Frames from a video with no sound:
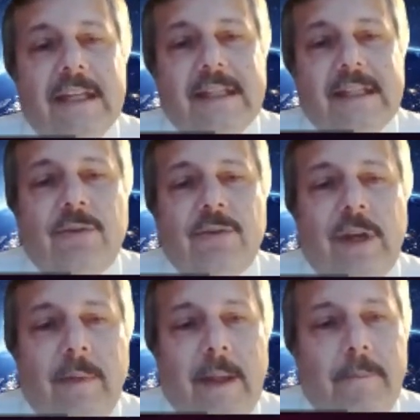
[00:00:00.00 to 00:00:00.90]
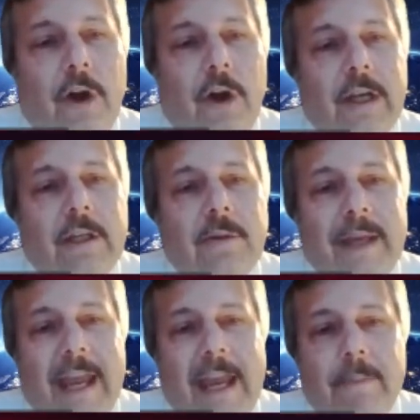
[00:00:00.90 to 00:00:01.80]
extremely important to
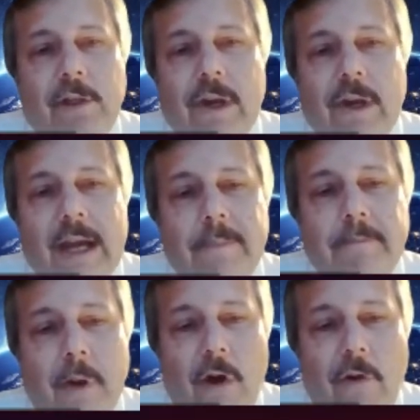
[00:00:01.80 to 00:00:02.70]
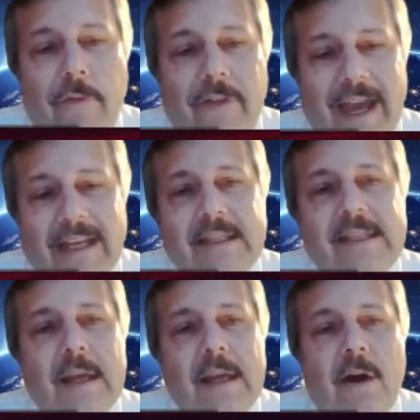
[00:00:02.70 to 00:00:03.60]
be able to look at both
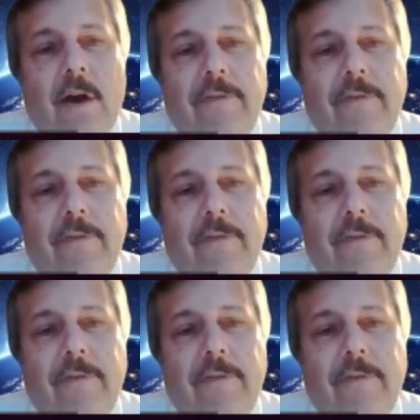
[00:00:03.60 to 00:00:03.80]
ends of a